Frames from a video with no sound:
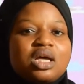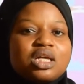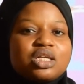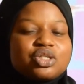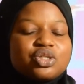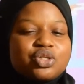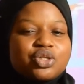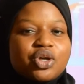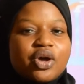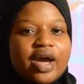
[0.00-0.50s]

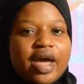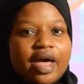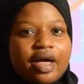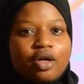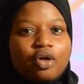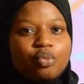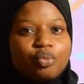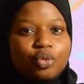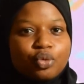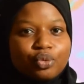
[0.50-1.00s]
to your
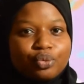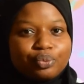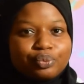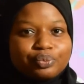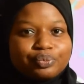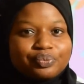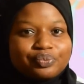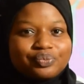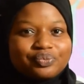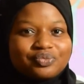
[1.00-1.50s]
elbow.
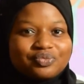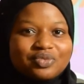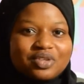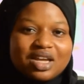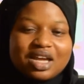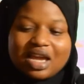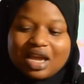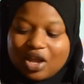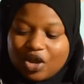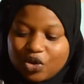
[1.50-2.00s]

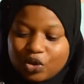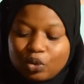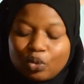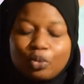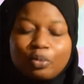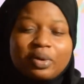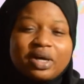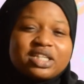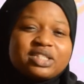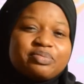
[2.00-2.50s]
You
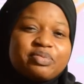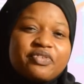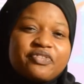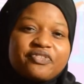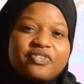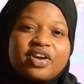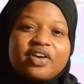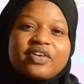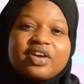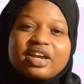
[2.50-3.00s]
must be
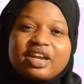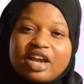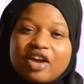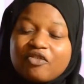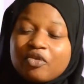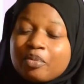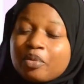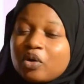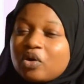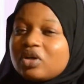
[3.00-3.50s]
very
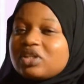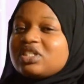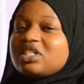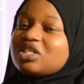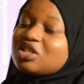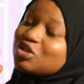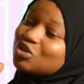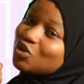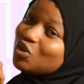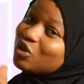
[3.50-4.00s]
careful because it
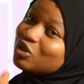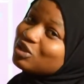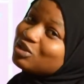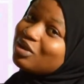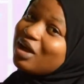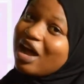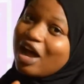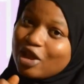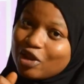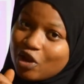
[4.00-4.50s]
is also
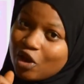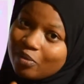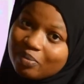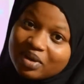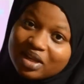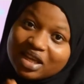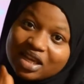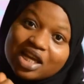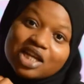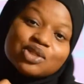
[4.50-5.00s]
an
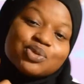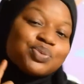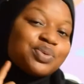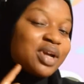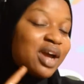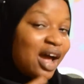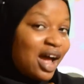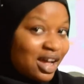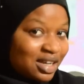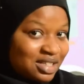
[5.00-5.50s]
obligatory
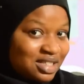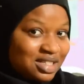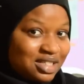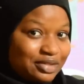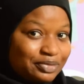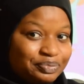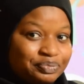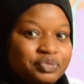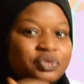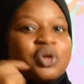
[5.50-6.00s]
act.
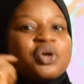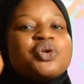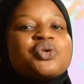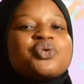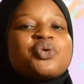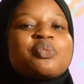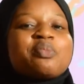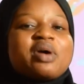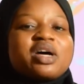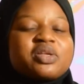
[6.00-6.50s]

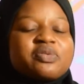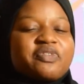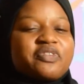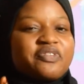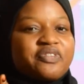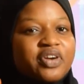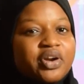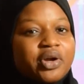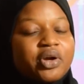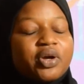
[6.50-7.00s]
You must be
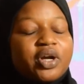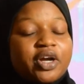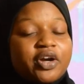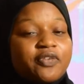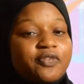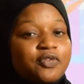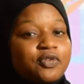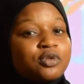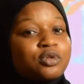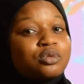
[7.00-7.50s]
very
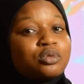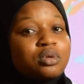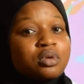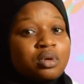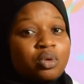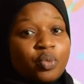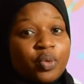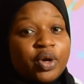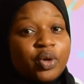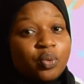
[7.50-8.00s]
careful
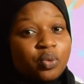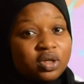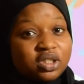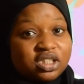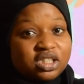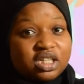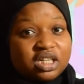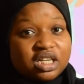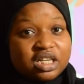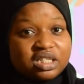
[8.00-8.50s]
when
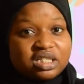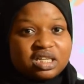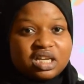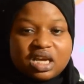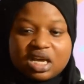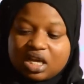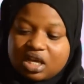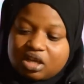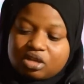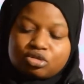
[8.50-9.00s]
washing it.
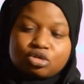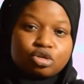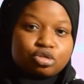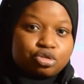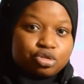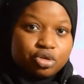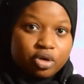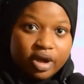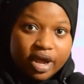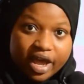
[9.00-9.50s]
So
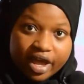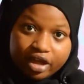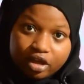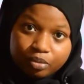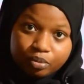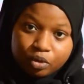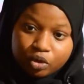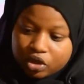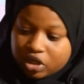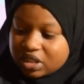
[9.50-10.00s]
to your
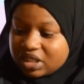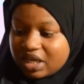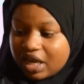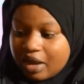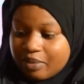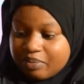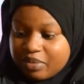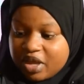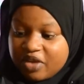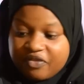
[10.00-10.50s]
elbow, it
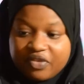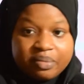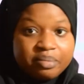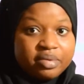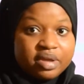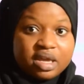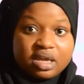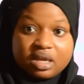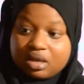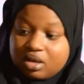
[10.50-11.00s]
can even
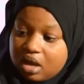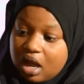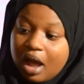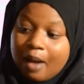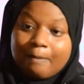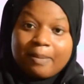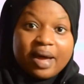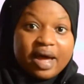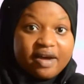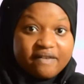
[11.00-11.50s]
be
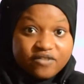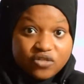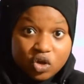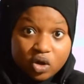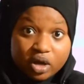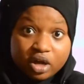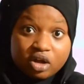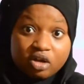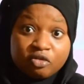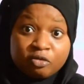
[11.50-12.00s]
above your
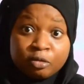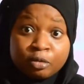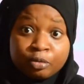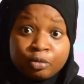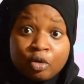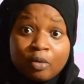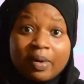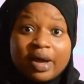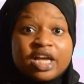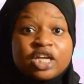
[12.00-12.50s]

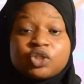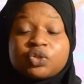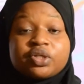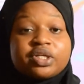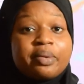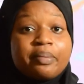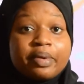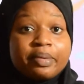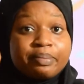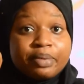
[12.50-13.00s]
elbow, but it
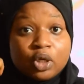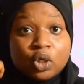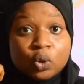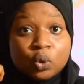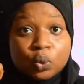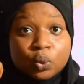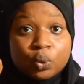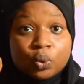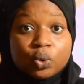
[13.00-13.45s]
shouldn't be below.